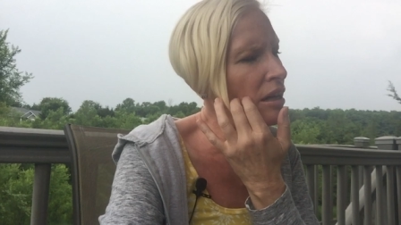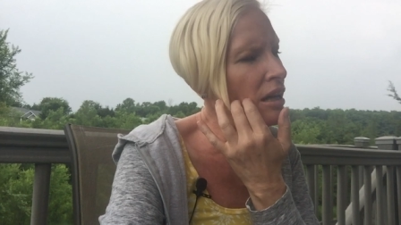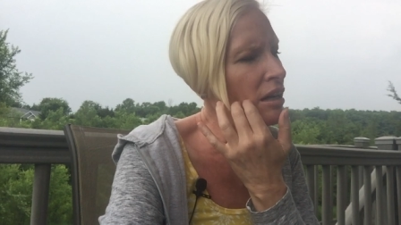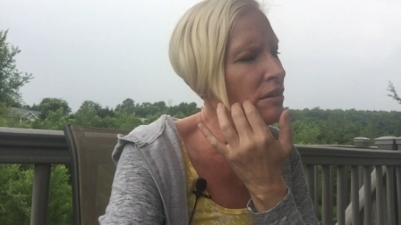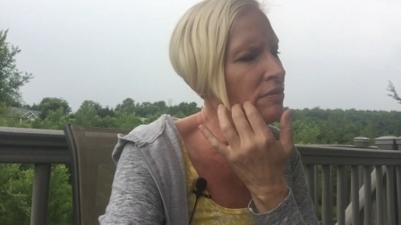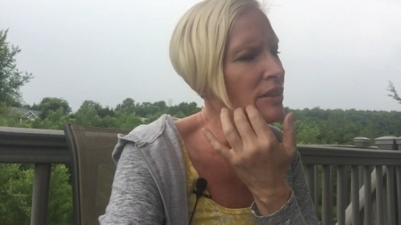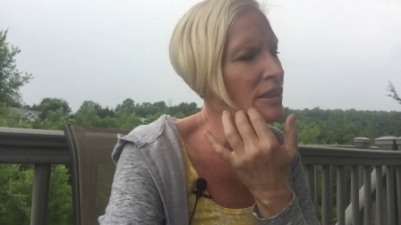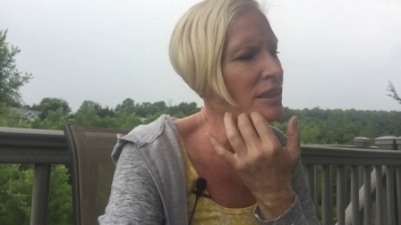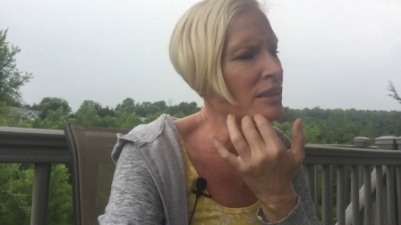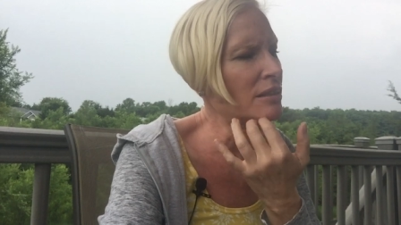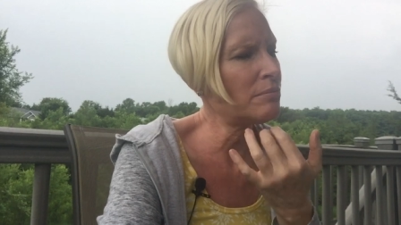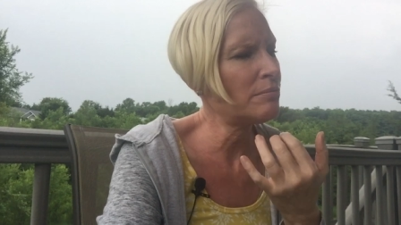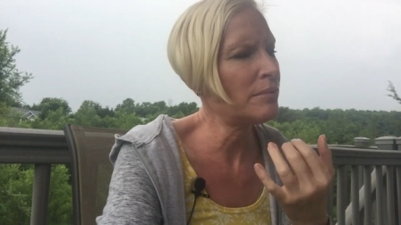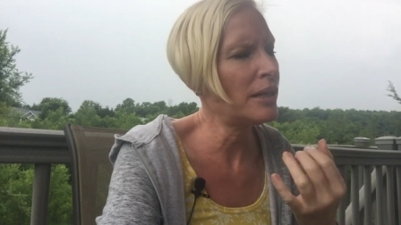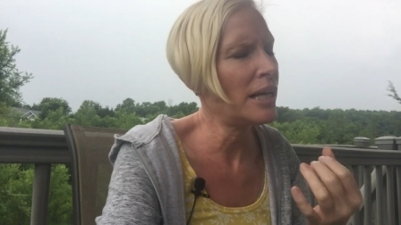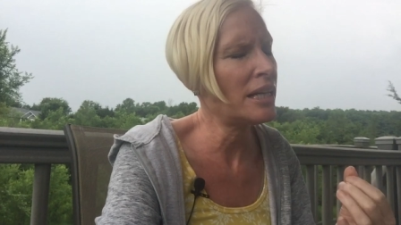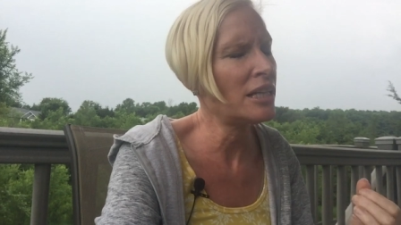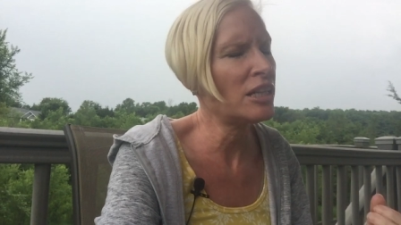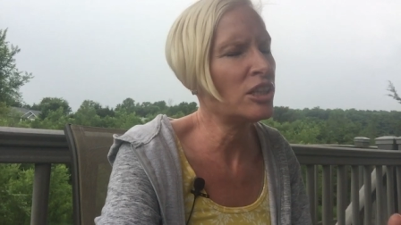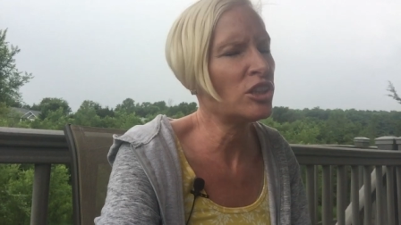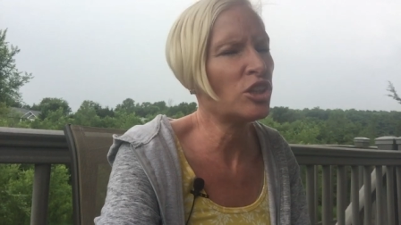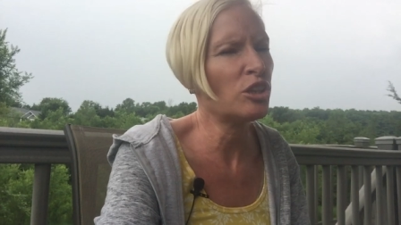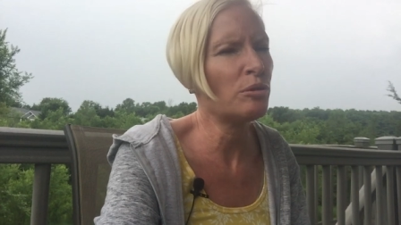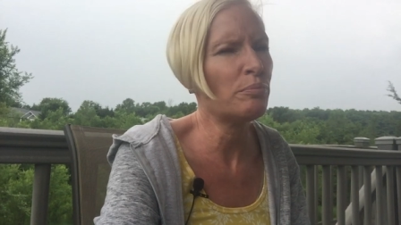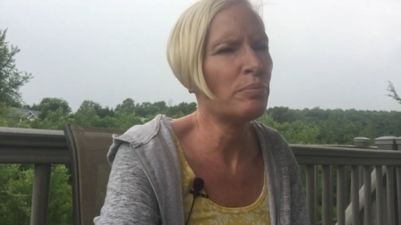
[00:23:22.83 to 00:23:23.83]
off as a
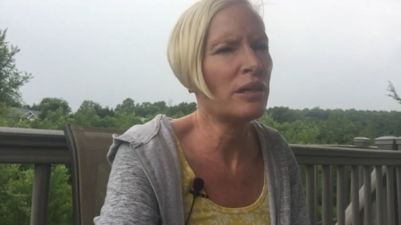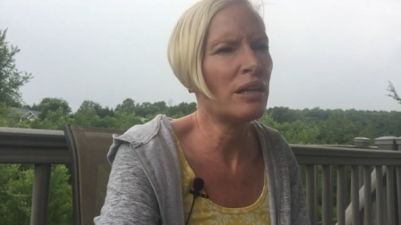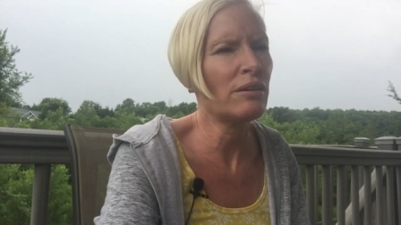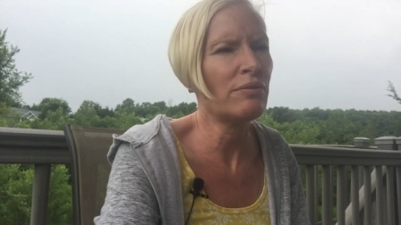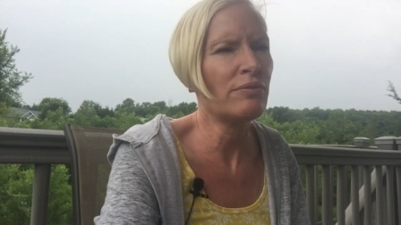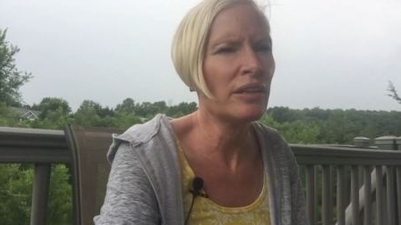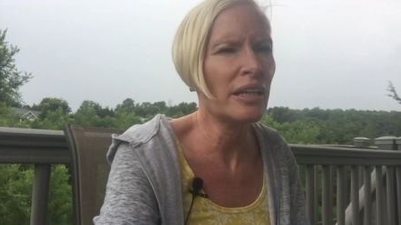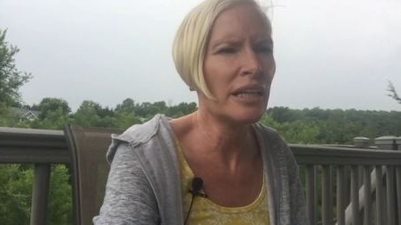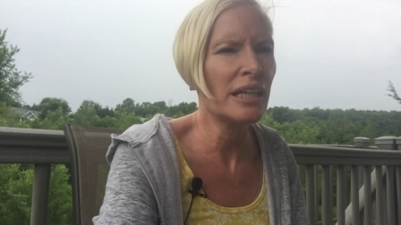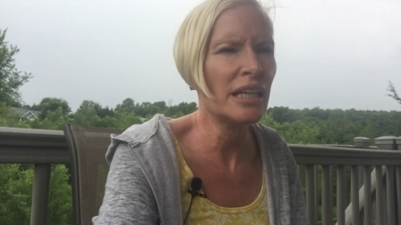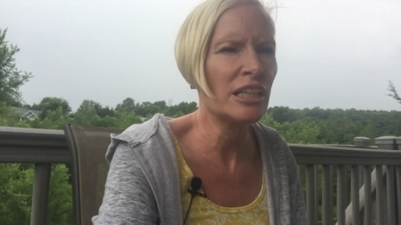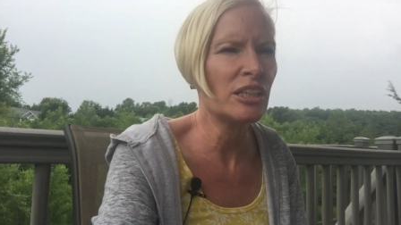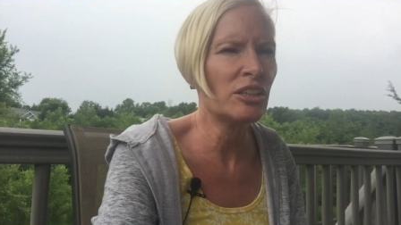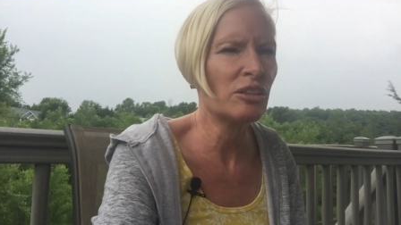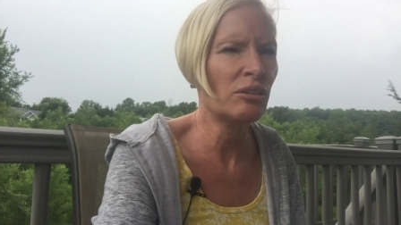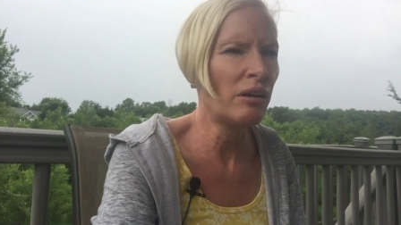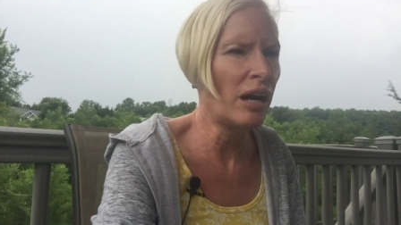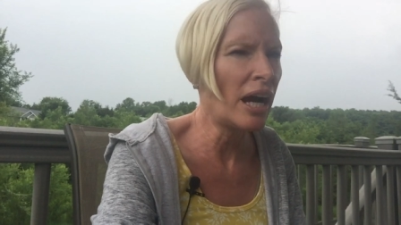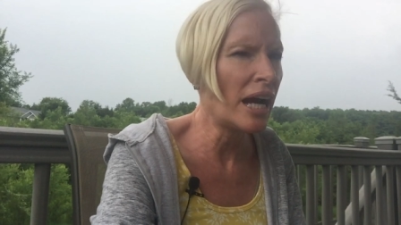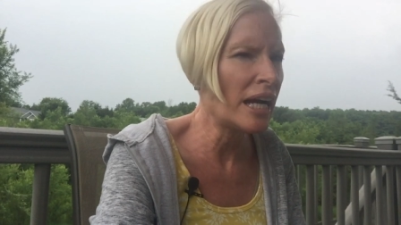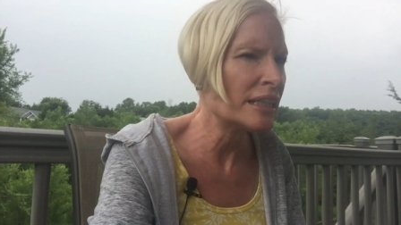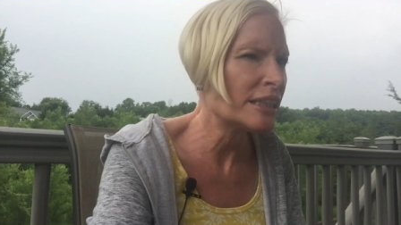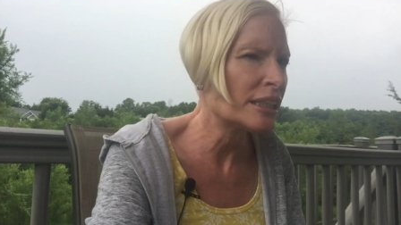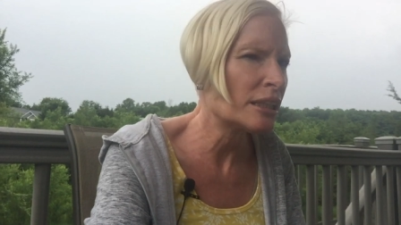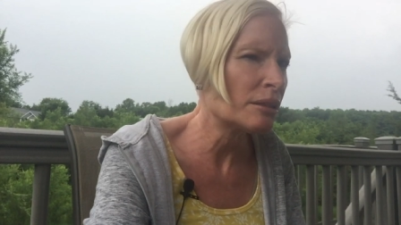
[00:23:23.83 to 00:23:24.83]
manager, but I feel like he
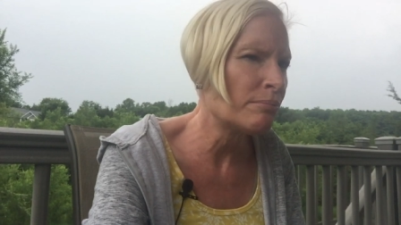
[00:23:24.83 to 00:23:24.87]
tried